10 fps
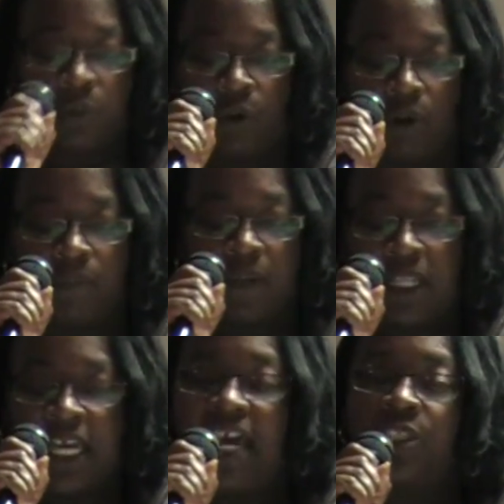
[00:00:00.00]
form,
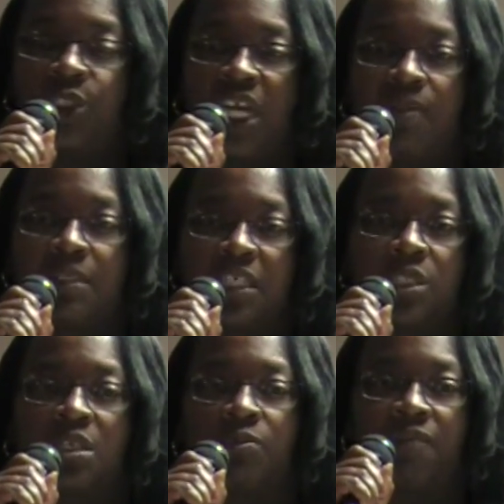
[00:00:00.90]
they had James
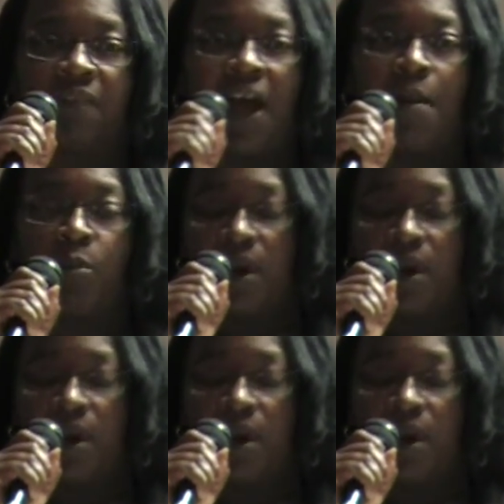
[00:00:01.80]
listed with 5